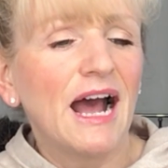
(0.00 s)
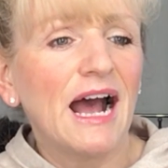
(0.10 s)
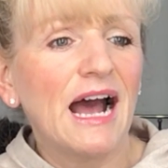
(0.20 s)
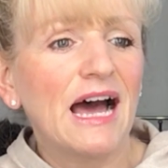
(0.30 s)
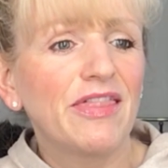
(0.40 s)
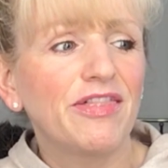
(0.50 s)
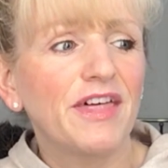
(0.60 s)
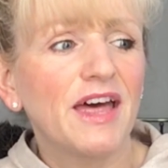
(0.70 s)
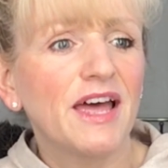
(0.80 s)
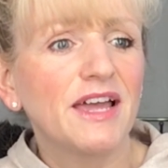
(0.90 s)
And
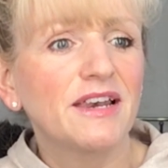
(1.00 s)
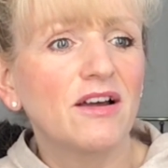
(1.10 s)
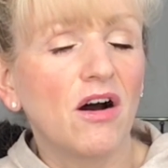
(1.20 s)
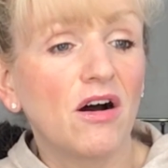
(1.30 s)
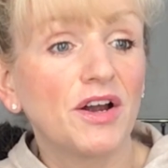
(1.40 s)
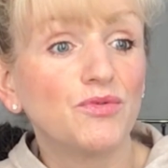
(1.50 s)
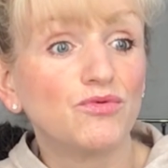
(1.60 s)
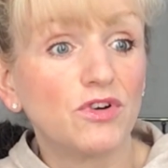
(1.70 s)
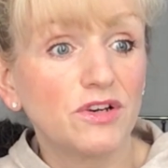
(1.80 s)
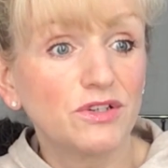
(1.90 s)
then I
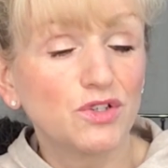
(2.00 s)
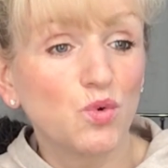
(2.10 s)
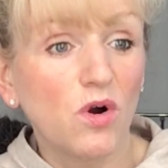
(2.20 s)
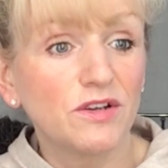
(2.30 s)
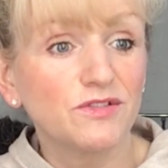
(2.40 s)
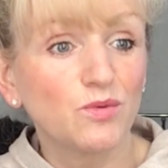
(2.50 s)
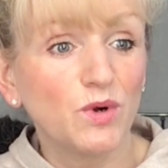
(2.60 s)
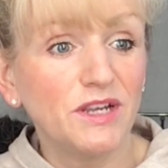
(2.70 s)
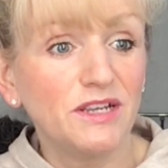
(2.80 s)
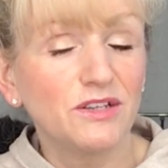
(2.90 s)
run twice a
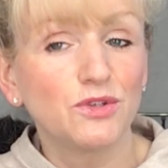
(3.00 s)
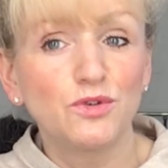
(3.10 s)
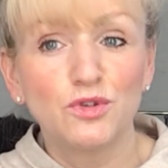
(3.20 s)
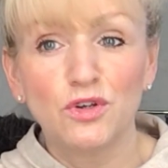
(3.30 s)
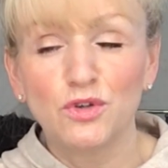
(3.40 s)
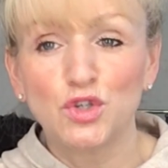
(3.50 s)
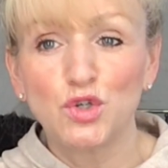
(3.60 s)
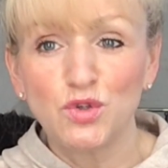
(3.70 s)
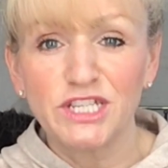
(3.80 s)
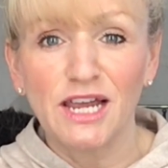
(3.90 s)
week, do
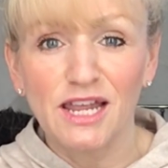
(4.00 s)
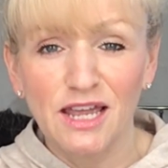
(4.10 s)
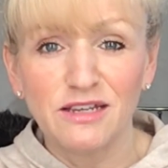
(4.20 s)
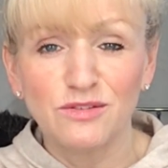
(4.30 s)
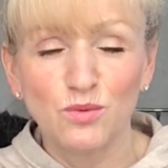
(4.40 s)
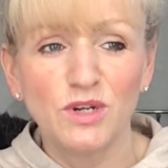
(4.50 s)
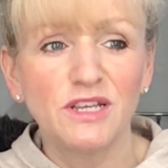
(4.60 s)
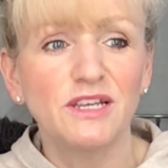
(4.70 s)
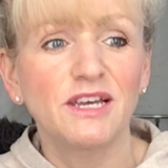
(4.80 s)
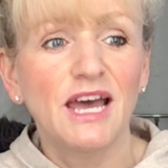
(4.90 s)
two 10Ks a
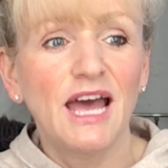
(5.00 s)
week,